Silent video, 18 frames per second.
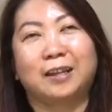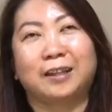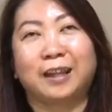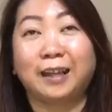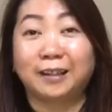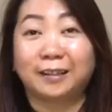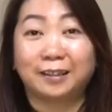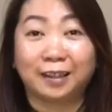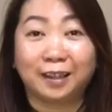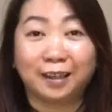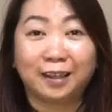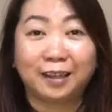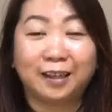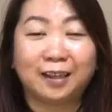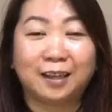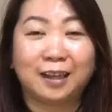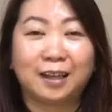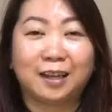That day,
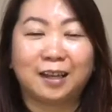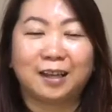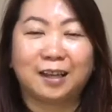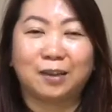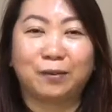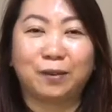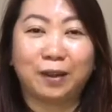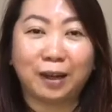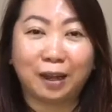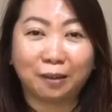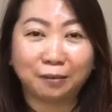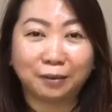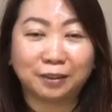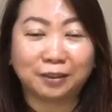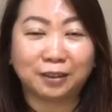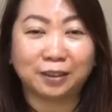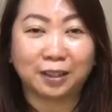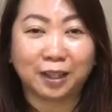when I
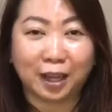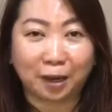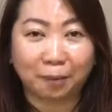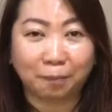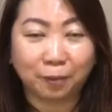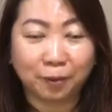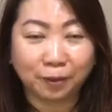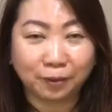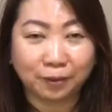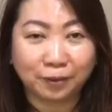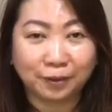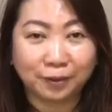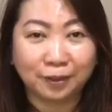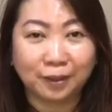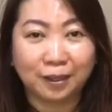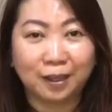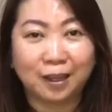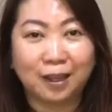was in the airport,
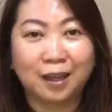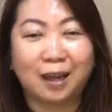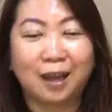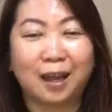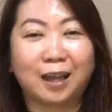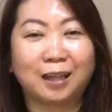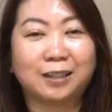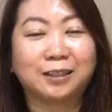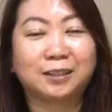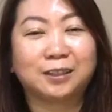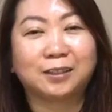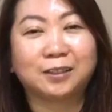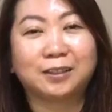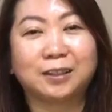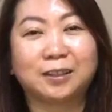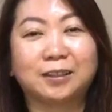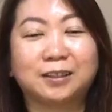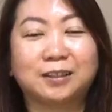I saw
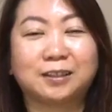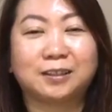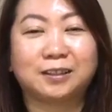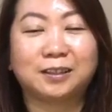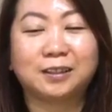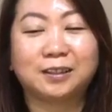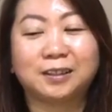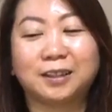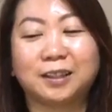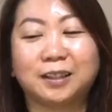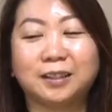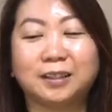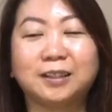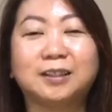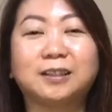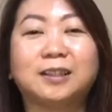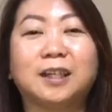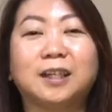there's this
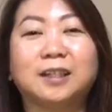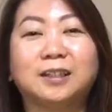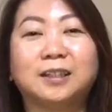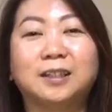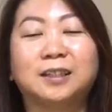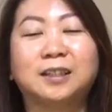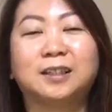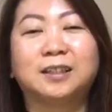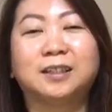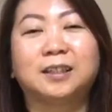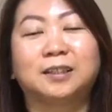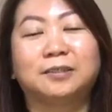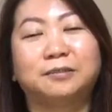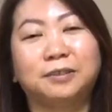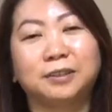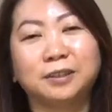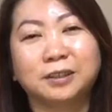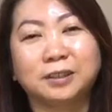lady that
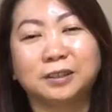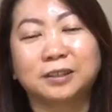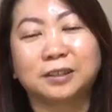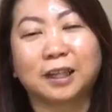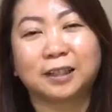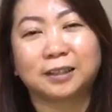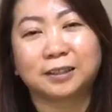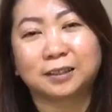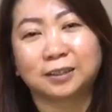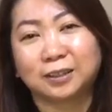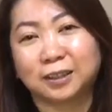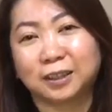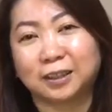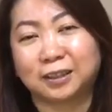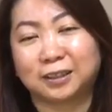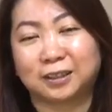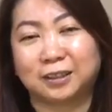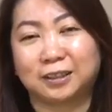feels, I saw
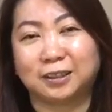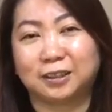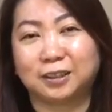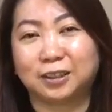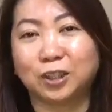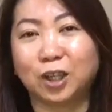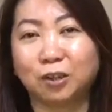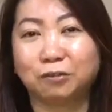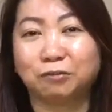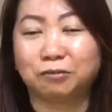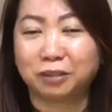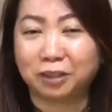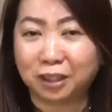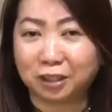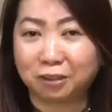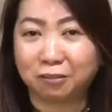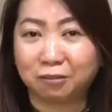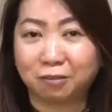that she's not
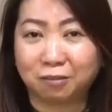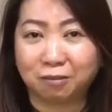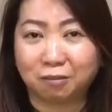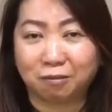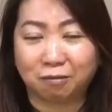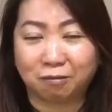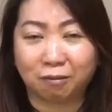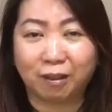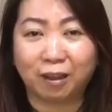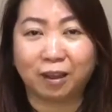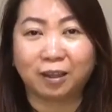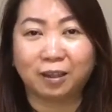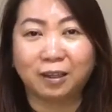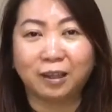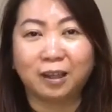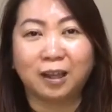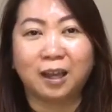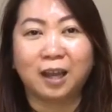feeling well,
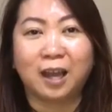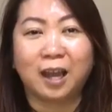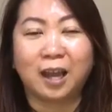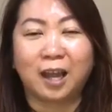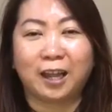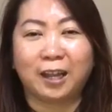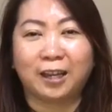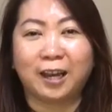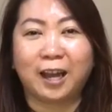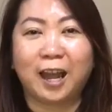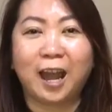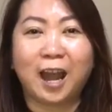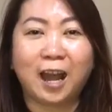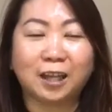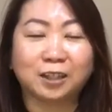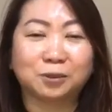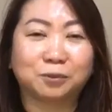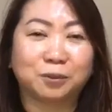and I
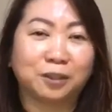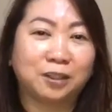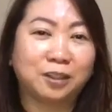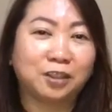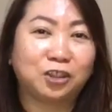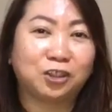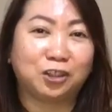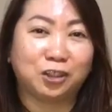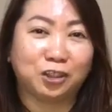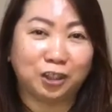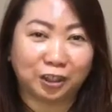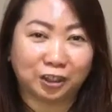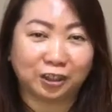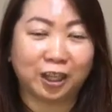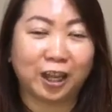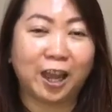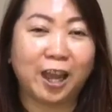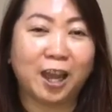asked whether she needs
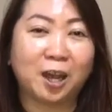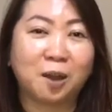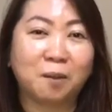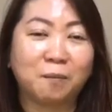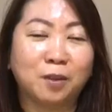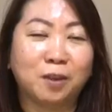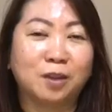a help.